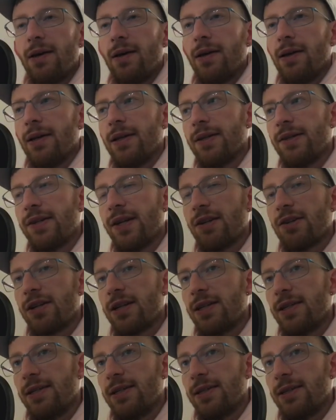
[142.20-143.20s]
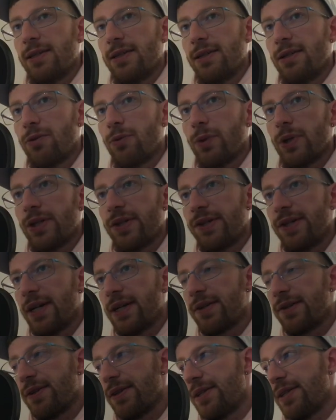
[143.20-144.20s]
Essentially, it was
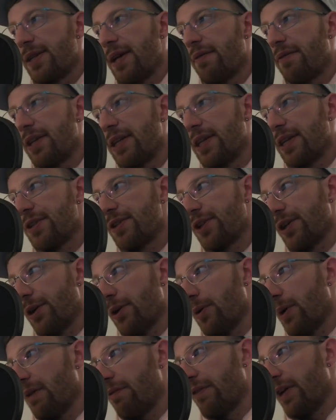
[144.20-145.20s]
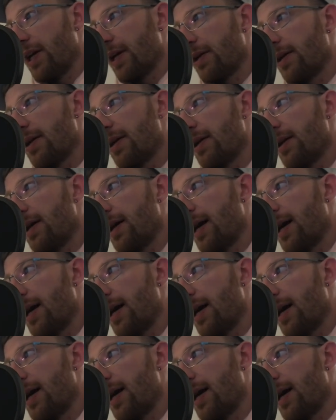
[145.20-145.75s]
6, 7 years ago, I think.